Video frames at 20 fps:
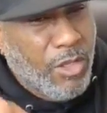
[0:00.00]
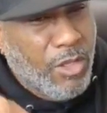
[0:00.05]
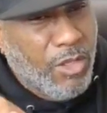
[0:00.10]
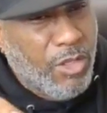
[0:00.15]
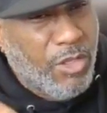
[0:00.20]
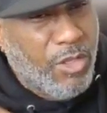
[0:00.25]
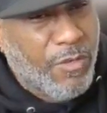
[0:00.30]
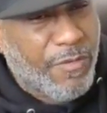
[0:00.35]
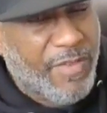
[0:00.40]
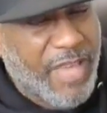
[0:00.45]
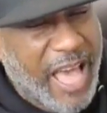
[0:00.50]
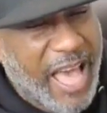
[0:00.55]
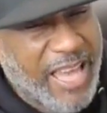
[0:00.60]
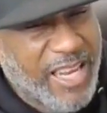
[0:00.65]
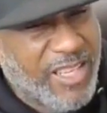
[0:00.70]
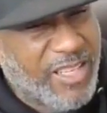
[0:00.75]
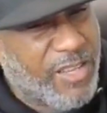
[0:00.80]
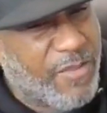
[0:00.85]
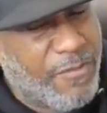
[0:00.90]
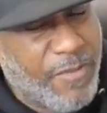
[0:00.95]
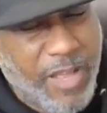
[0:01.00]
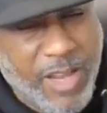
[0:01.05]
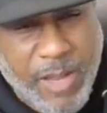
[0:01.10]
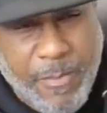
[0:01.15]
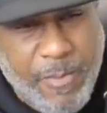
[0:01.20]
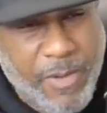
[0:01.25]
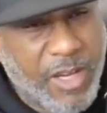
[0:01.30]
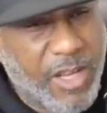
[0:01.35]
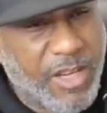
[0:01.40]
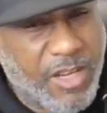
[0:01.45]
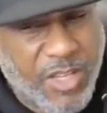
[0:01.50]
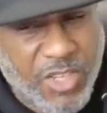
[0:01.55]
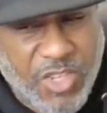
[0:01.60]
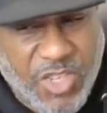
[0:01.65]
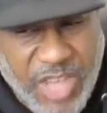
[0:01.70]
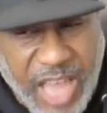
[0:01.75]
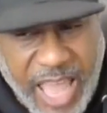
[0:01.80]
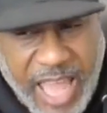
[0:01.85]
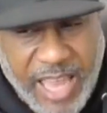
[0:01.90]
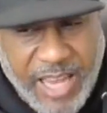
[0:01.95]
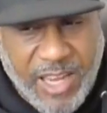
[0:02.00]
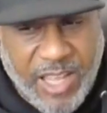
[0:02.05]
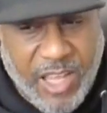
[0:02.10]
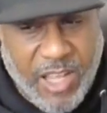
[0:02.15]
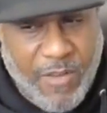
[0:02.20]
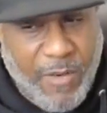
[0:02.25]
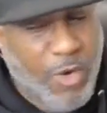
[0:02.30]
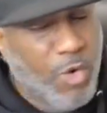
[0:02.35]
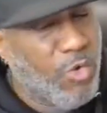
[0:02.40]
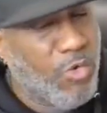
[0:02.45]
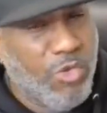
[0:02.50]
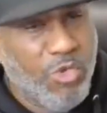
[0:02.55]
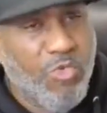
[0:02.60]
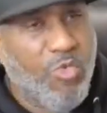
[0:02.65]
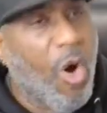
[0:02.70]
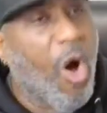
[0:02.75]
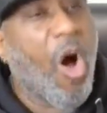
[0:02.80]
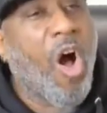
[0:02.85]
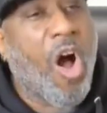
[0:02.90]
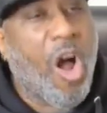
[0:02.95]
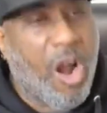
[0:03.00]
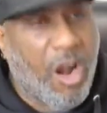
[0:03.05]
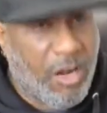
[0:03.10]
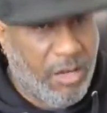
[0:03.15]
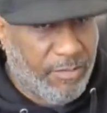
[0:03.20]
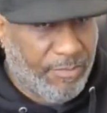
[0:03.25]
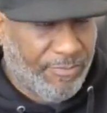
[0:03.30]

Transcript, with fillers: you've got to develop an understanding of who you are.